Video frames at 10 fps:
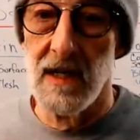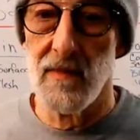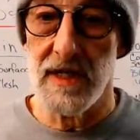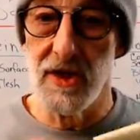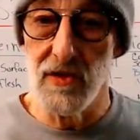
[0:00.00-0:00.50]

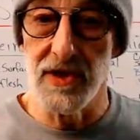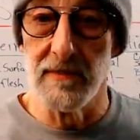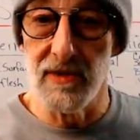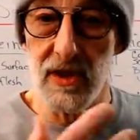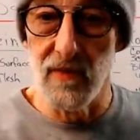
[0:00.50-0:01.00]
reduce
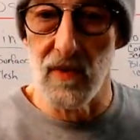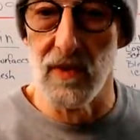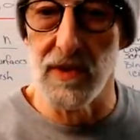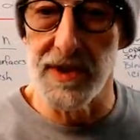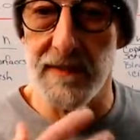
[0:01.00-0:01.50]
them to
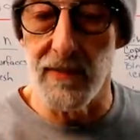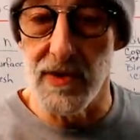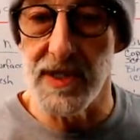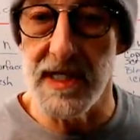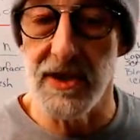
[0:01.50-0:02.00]
rules and
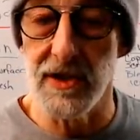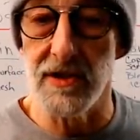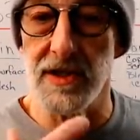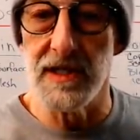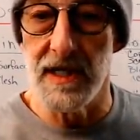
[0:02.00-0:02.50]

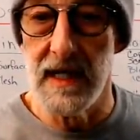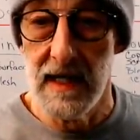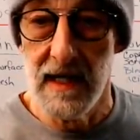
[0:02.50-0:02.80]
procedures and